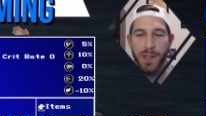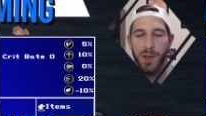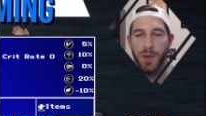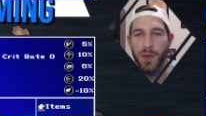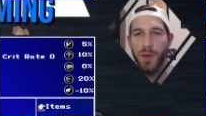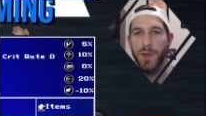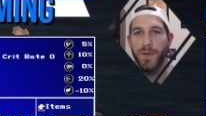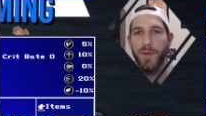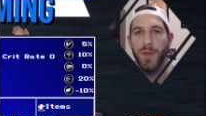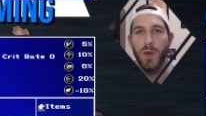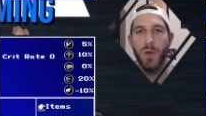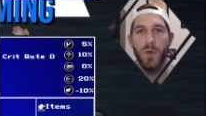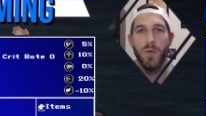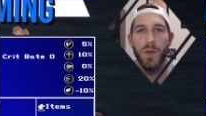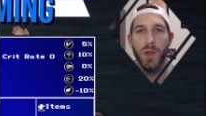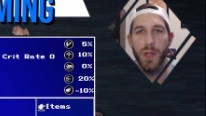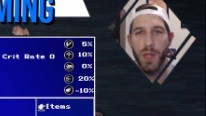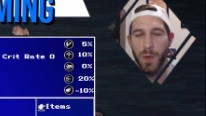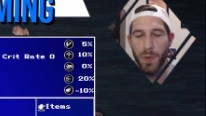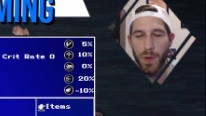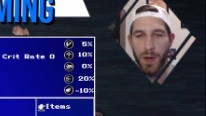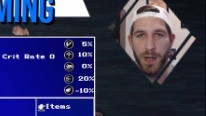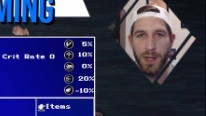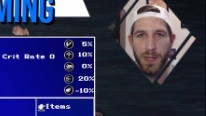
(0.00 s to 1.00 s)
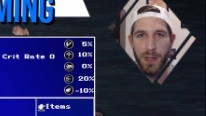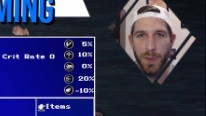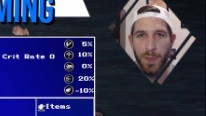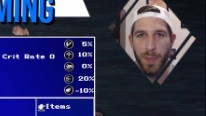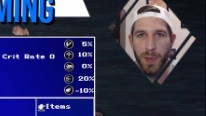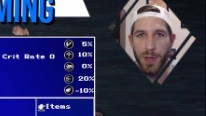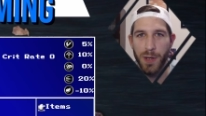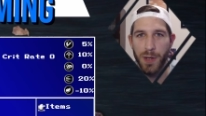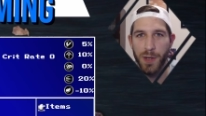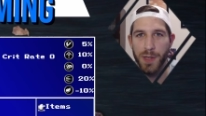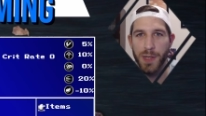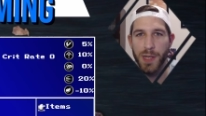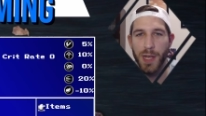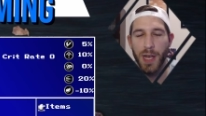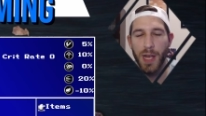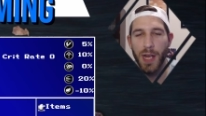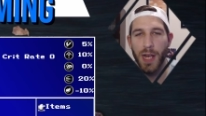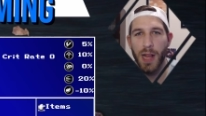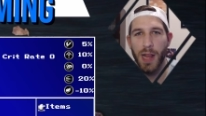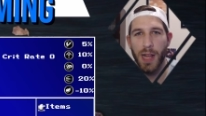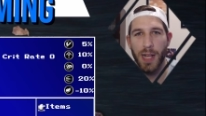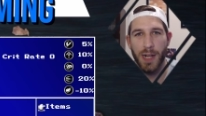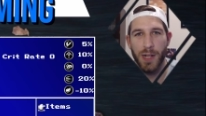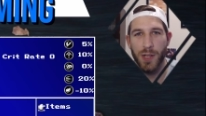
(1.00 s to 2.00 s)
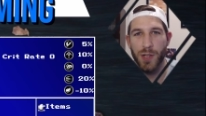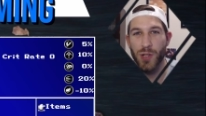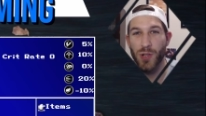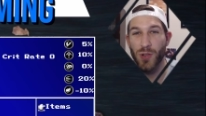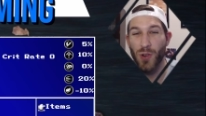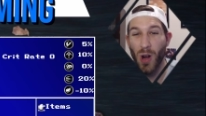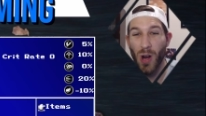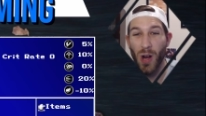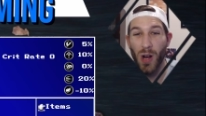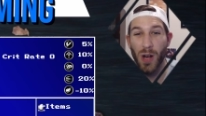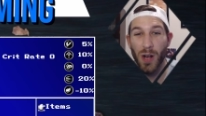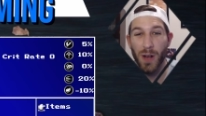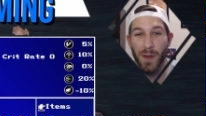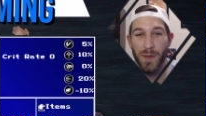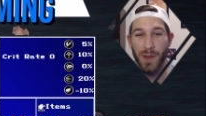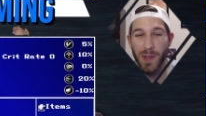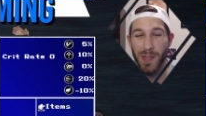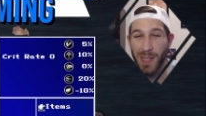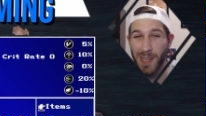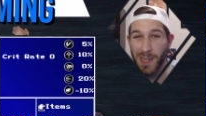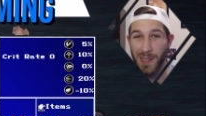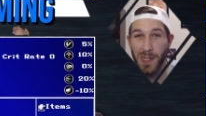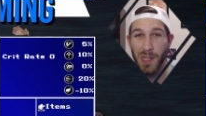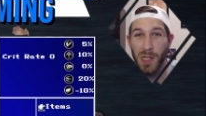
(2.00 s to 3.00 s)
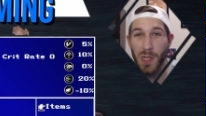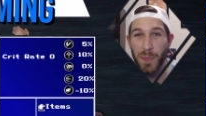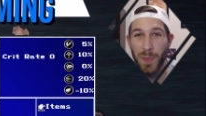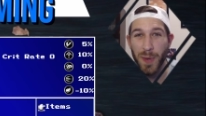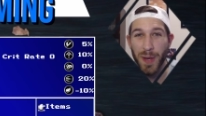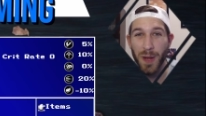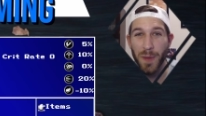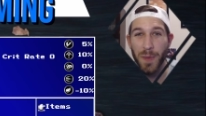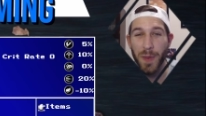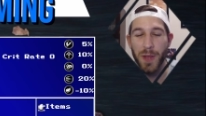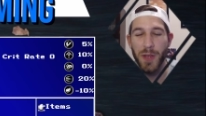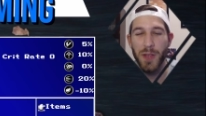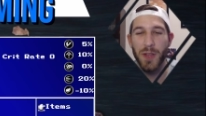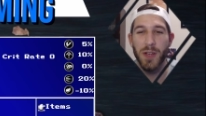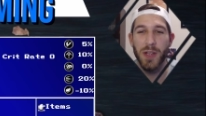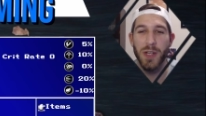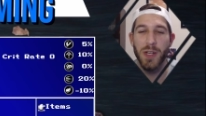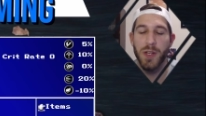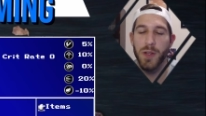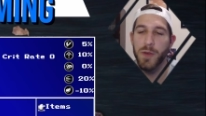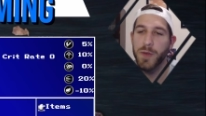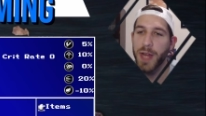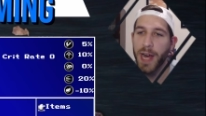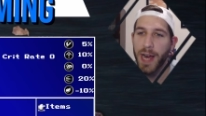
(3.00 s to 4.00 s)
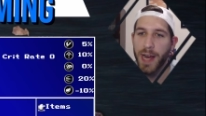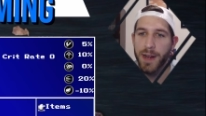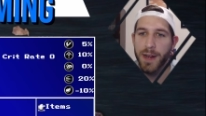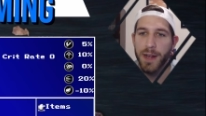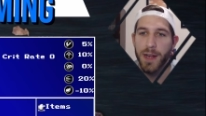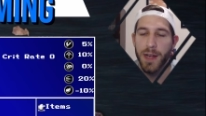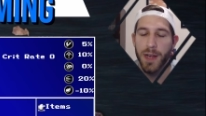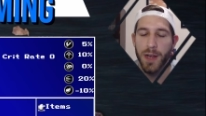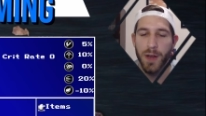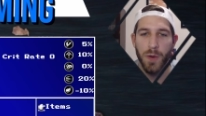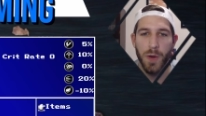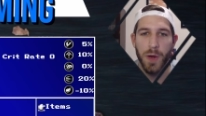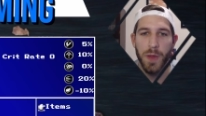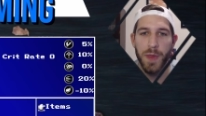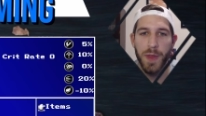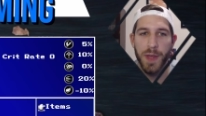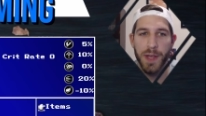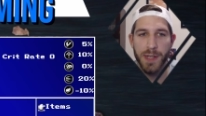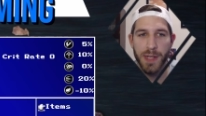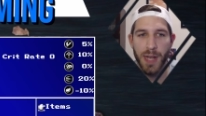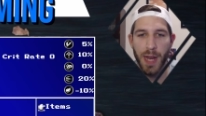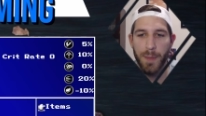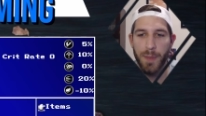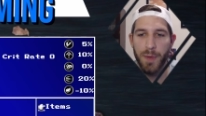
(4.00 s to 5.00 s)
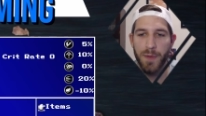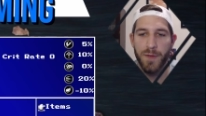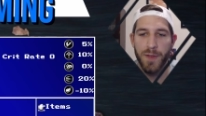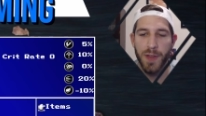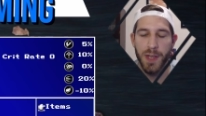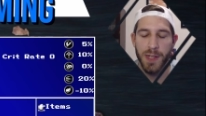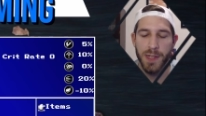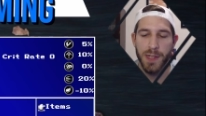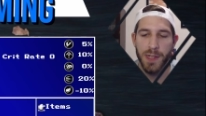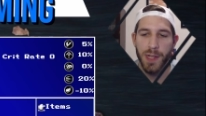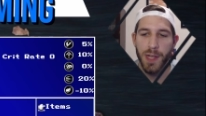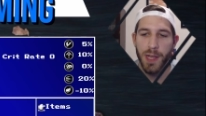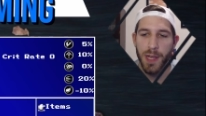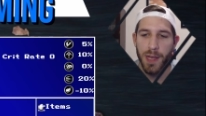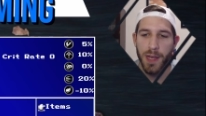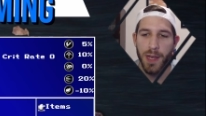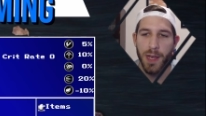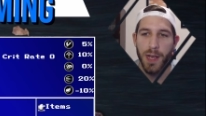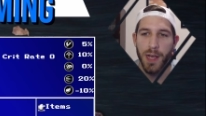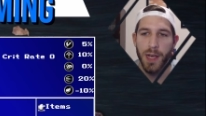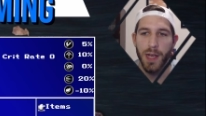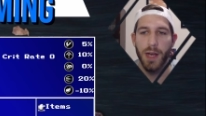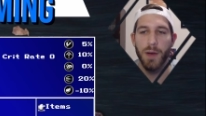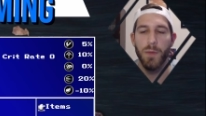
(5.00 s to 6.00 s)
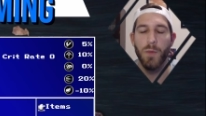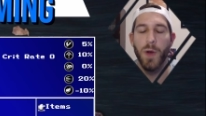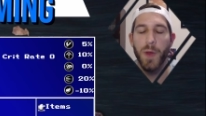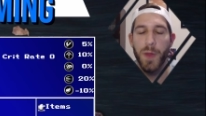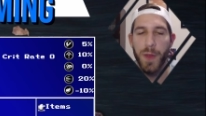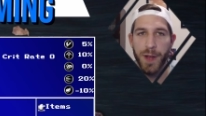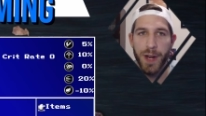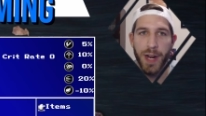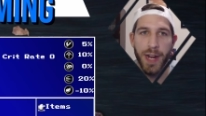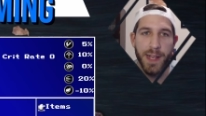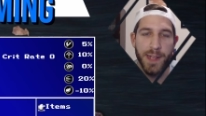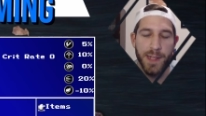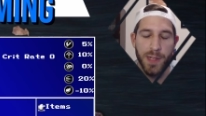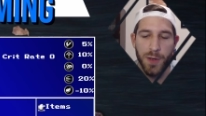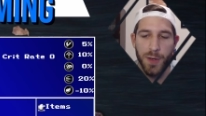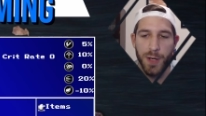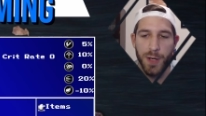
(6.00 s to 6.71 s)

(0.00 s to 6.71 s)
So if you really wanted to build like a strong resistance build, then you could do that with this type of VC with an Ice